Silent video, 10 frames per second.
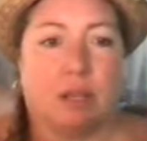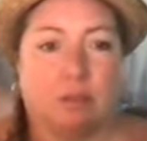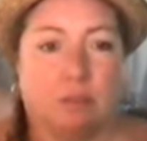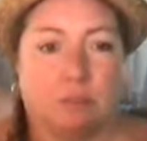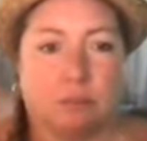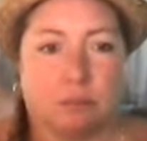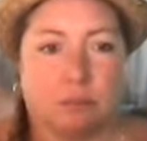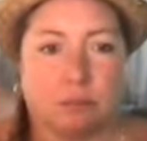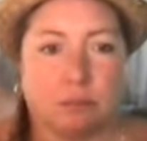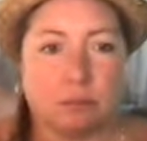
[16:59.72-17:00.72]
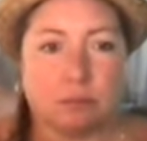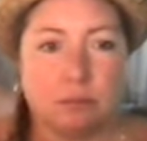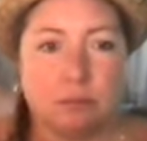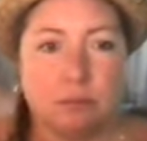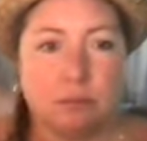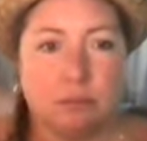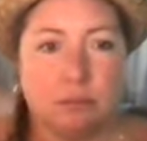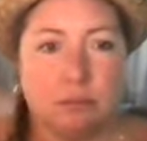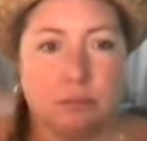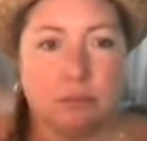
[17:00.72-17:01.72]

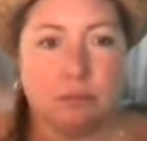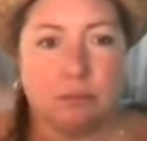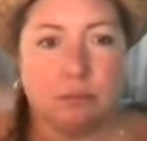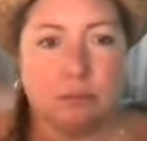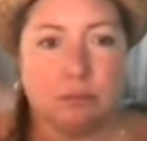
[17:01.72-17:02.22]
(silent)